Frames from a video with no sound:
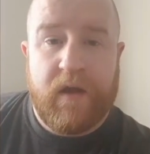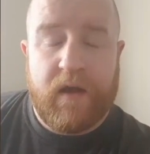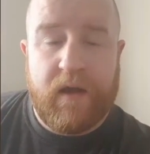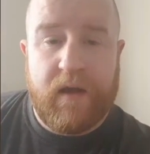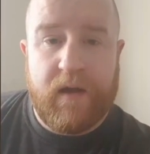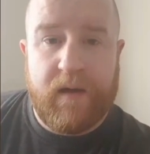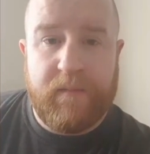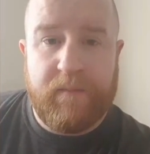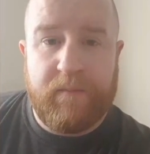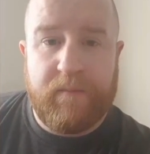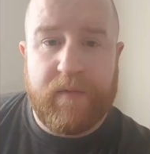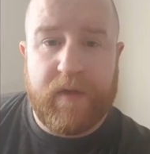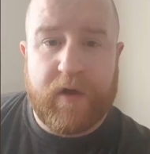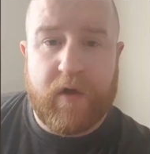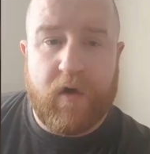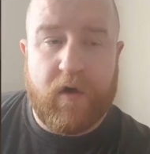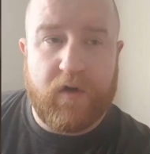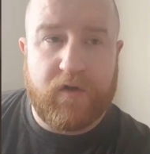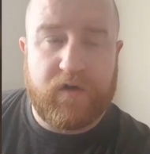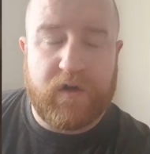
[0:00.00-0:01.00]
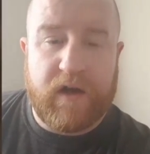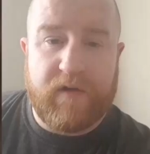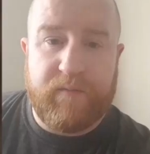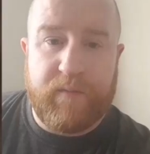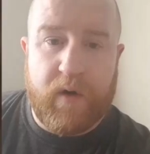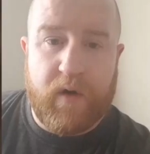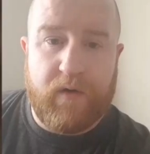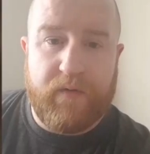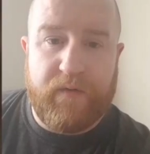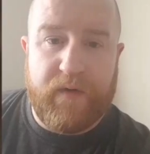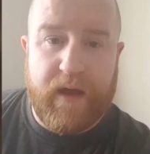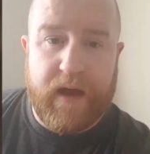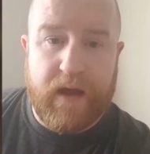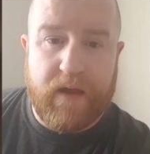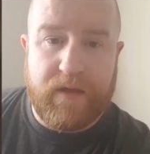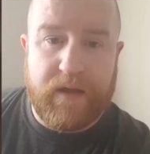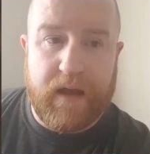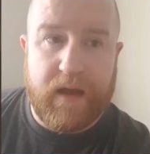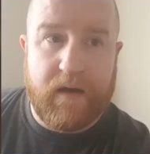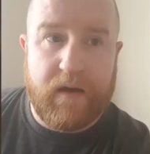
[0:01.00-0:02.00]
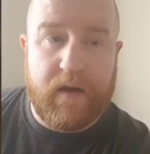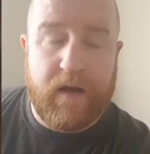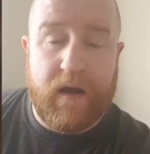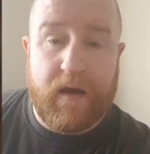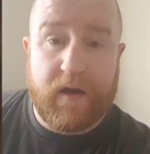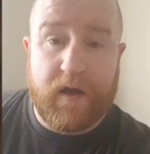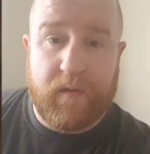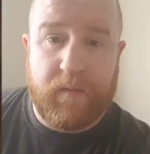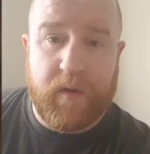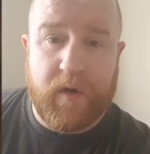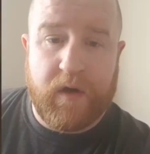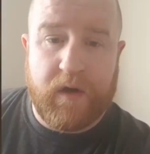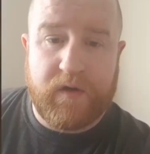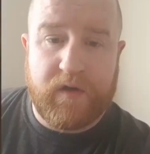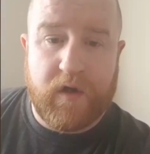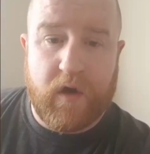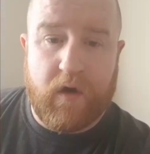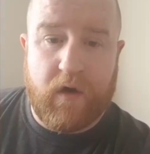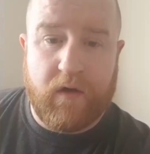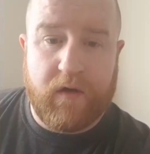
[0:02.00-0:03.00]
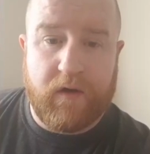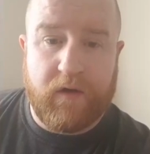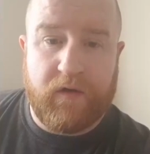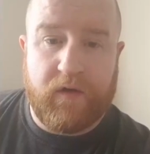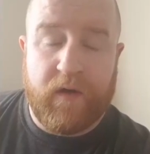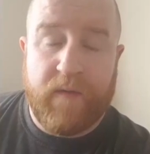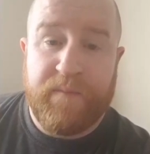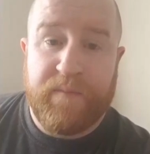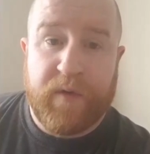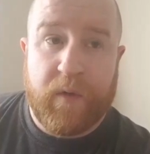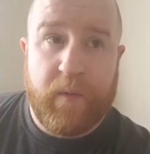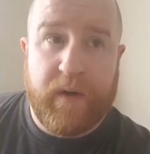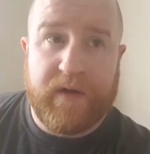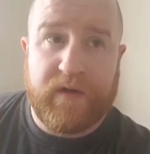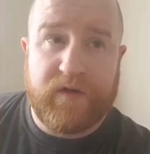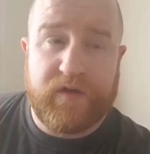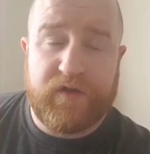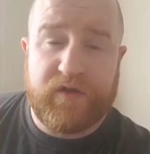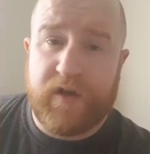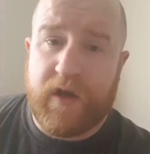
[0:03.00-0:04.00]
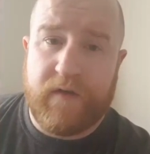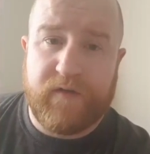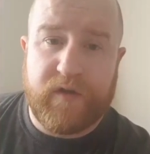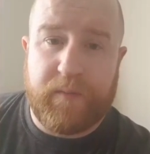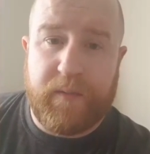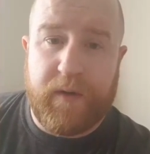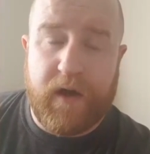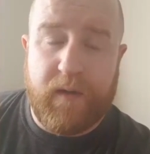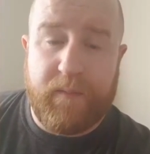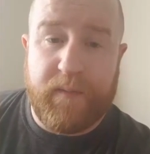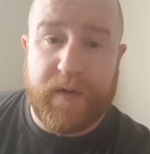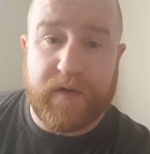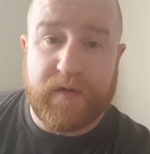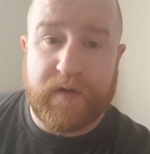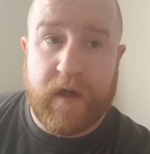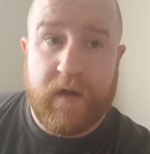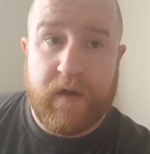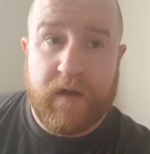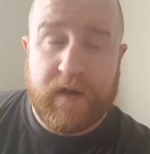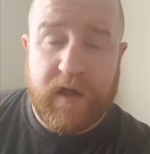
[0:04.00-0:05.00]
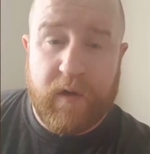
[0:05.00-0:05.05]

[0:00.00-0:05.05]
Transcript: The court should have more faith in community orders, which serves a purpose.